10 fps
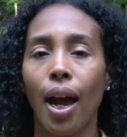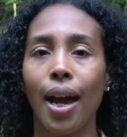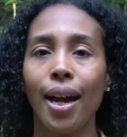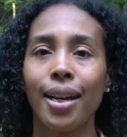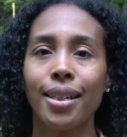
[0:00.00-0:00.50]

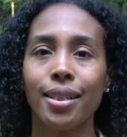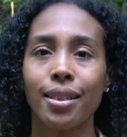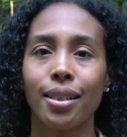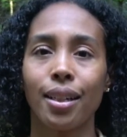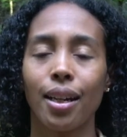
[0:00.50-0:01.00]
and
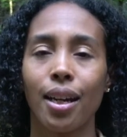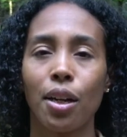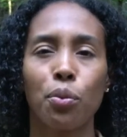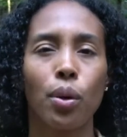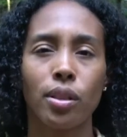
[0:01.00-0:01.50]

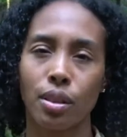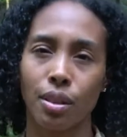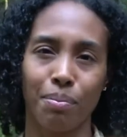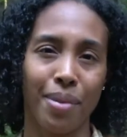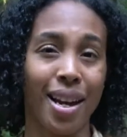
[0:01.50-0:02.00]
it wasn't a
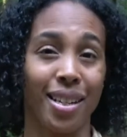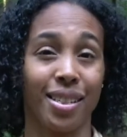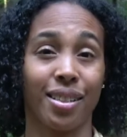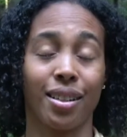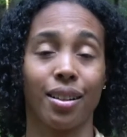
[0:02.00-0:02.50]

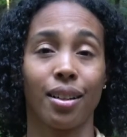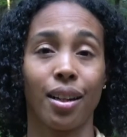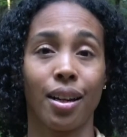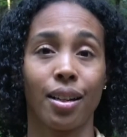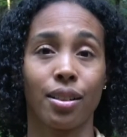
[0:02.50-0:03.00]
mask like